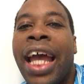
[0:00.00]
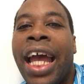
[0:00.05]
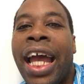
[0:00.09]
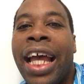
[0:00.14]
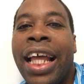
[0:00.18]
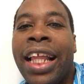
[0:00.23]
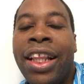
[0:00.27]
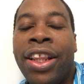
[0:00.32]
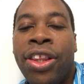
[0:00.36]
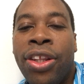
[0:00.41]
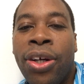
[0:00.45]

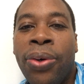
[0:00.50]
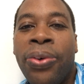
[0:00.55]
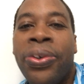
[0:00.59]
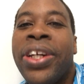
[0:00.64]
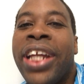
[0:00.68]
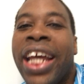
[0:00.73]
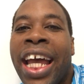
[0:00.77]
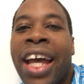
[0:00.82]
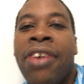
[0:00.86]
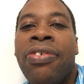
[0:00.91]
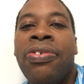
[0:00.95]
And
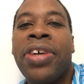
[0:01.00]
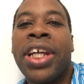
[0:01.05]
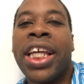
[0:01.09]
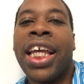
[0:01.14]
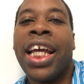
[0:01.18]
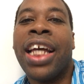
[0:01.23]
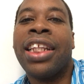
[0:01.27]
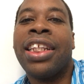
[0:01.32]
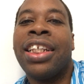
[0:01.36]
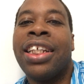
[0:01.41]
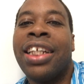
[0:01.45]
don't ever
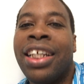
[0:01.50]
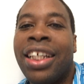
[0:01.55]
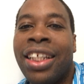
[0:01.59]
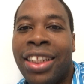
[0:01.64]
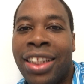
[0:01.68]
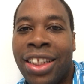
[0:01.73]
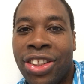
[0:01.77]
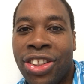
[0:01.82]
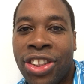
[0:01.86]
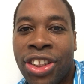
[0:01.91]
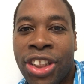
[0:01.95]
get
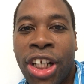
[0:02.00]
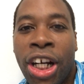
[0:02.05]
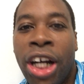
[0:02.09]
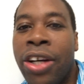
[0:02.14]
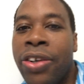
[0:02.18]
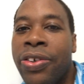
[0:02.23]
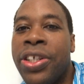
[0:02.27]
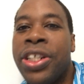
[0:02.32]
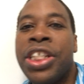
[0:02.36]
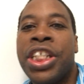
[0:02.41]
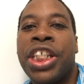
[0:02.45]

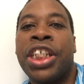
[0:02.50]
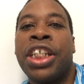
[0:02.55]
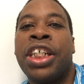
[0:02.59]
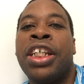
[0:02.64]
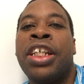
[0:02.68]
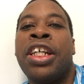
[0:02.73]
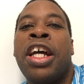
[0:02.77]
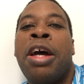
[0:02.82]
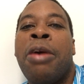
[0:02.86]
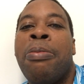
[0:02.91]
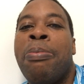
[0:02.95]
discouraged
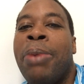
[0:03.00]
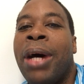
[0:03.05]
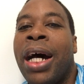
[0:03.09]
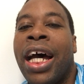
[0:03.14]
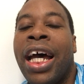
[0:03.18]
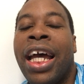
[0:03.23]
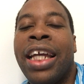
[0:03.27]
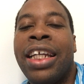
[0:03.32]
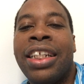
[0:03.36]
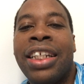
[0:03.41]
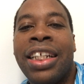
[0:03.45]

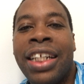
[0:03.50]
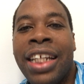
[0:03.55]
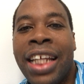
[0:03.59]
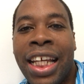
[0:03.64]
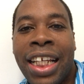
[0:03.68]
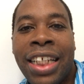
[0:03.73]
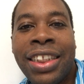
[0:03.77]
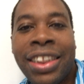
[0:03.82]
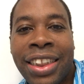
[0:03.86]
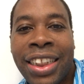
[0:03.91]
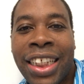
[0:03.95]
by the
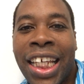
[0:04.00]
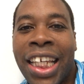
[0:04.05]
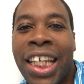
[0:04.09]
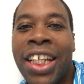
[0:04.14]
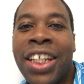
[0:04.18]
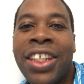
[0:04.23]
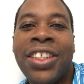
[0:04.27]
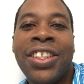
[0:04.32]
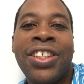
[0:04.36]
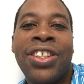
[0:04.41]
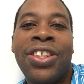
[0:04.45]

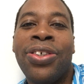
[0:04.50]
naysayers.